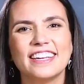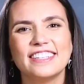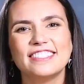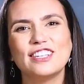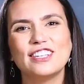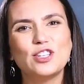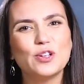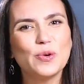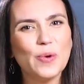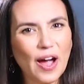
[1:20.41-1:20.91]

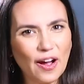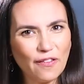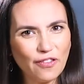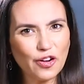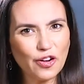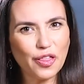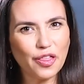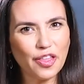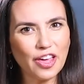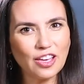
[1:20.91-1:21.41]
Did you
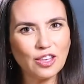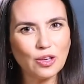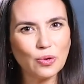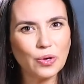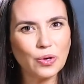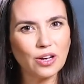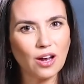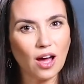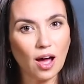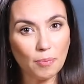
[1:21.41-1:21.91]
ever think you
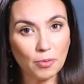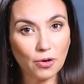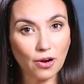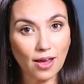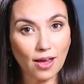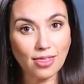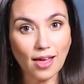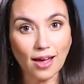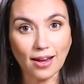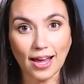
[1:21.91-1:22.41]
could
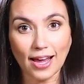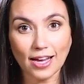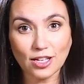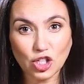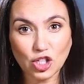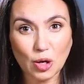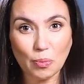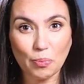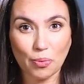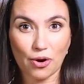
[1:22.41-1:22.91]
upgrade that
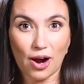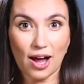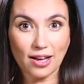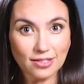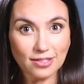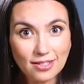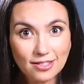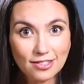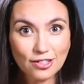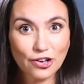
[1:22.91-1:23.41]
aging
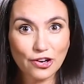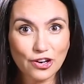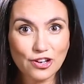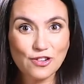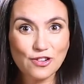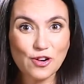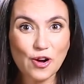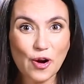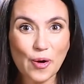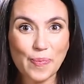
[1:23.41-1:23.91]
processor in
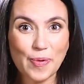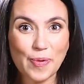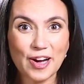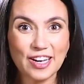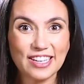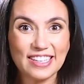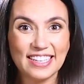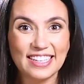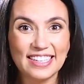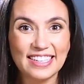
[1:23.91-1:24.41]
your
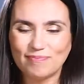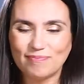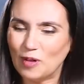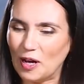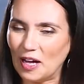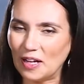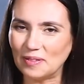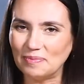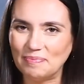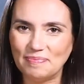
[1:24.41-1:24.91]
notebook?
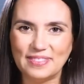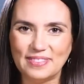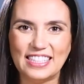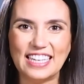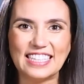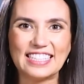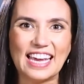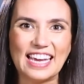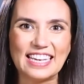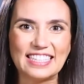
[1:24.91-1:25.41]
Well,
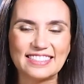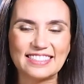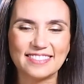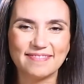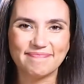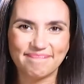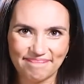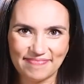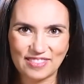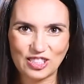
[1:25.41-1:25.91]
you can't.
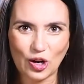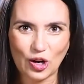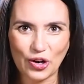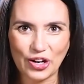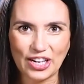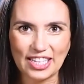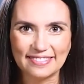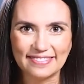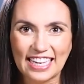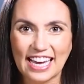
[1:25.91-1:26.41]

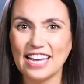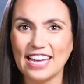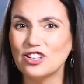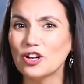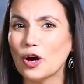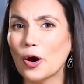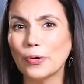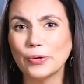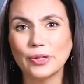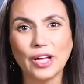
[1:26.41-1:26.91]
Sorry. I
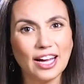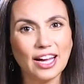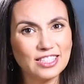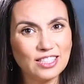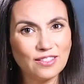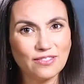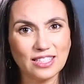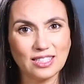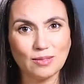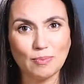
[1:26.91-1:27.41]
know
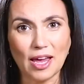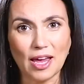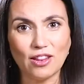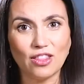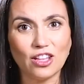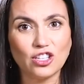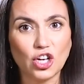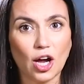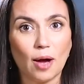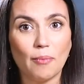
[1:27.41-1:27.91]
lots of us
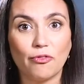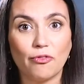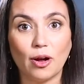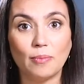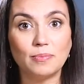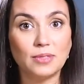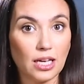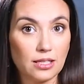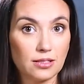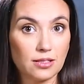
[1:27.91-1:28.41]
made the jump
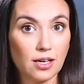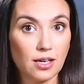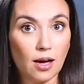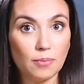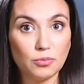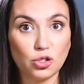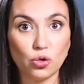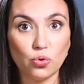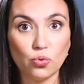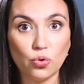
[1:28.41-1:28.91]
from
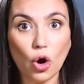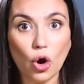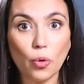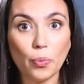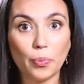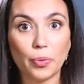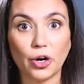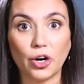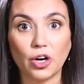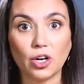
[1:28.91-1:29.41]
desktop to
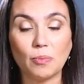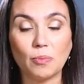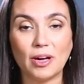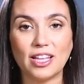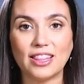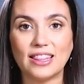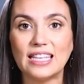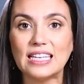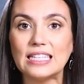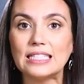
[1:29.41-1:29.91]
notebook,
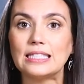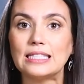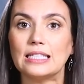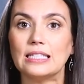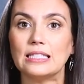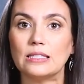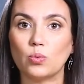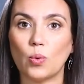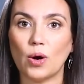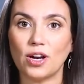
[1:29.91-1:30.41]
but this
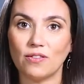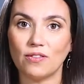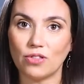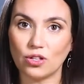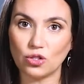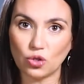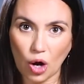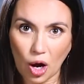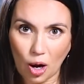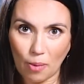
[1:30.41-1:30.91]
is one of
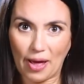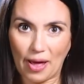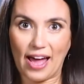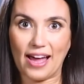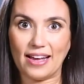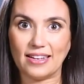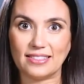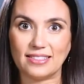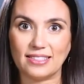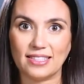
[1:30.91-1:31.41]
the
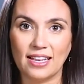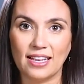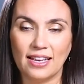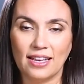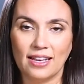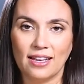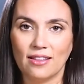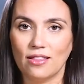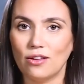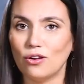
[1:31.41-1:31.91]
drawbacks.
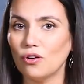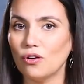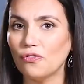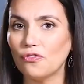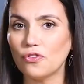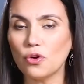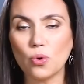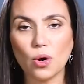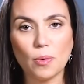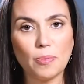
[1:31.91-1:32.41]
There are
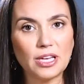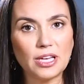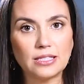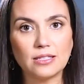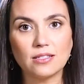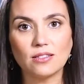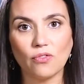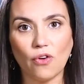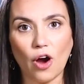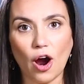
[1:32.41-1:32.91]
fewer
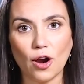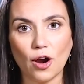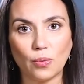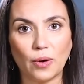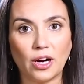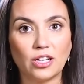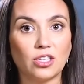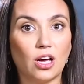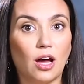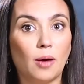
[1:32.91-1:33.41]
pieces of
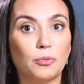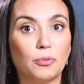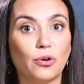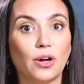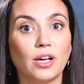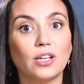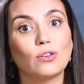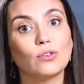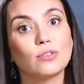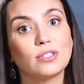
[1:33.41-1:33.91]
hardware to
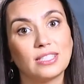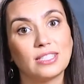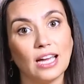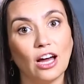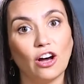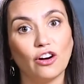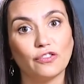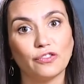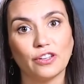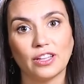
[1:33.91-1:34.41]
upgrade
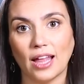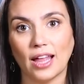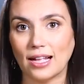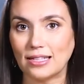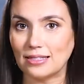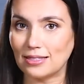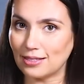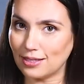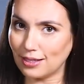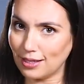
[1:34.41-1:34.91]
yourself in
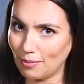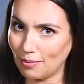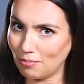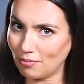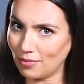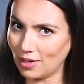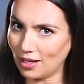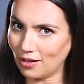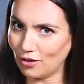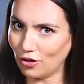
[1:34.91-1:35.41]
that slim
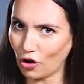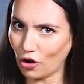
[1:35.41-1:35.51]
little